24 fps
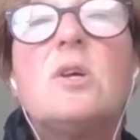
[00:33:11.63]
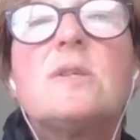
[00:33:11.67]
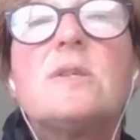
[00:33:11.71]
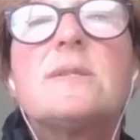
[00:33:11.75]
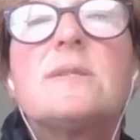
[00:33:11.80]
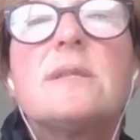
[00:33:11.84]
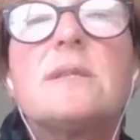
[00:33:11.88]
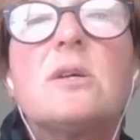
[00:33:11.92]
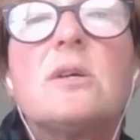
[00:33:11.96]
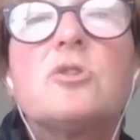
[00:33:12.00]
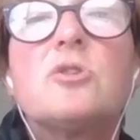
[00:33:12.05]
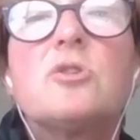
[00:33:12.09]

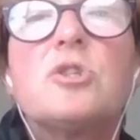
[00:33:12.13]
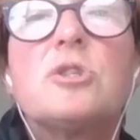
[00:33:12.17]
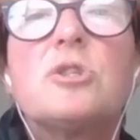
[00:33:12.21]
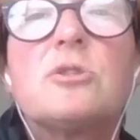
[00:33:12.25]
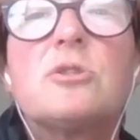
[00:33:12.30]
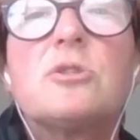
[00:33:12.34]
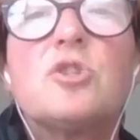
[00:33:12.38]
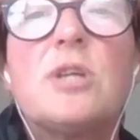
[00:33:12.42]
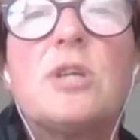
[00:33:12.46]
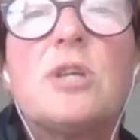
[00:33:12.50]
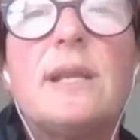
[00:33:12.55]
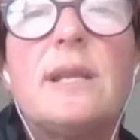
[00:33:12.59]
Social
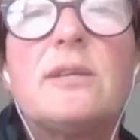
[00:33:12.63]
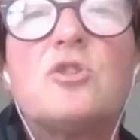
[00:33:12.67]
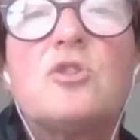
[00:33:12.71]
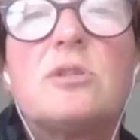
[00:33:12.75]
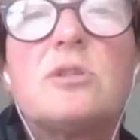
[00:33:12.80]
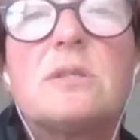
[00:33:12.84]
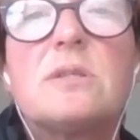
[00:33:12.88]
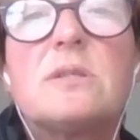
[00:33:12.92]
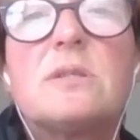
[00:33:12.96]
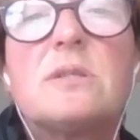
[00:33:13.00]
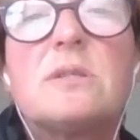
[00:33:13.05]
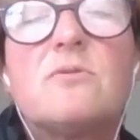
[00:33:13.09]

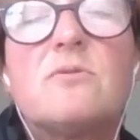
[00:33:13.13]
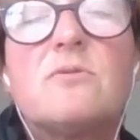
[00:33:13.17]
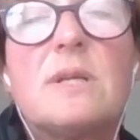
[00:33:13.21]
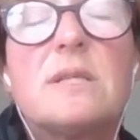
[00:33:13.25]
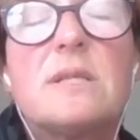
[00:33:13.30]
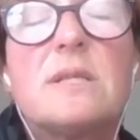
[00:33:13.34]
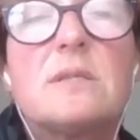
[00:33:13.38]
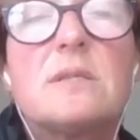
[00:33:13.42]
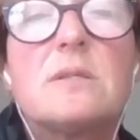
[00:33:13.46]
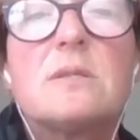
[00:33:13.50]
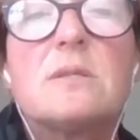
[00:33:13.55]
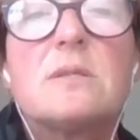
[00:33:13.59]
challenges
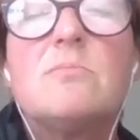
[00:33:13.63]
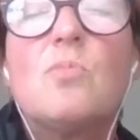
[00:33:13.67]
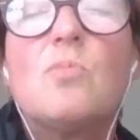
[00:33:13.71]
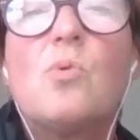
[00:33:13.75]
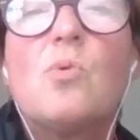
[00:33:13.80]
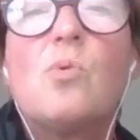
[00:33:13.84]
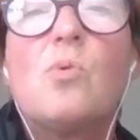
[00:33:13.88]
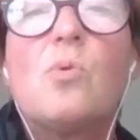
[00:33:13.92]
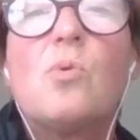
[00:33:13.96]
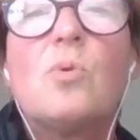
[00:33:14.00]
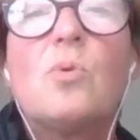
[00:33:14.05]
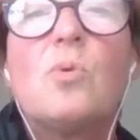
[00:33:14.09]
addresses
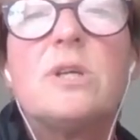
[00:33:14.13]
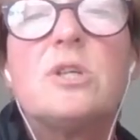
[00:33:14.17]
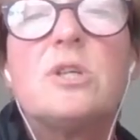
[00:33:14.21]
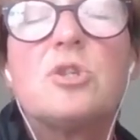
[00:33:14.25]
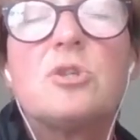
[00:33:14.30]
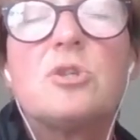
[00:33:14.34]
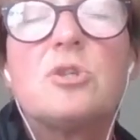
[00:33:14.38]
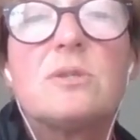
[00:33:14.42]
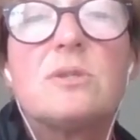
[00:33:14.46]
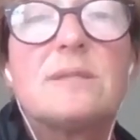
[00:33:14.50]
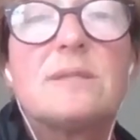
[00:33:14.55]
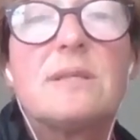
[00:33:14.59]
more
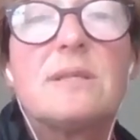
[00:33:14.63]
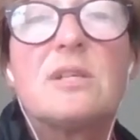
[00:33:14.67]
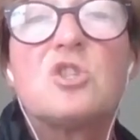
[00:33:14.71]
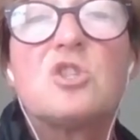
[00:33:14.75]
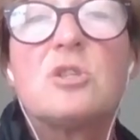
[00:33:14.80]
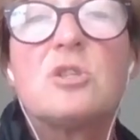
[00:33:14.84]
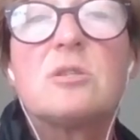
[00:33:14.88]
issues such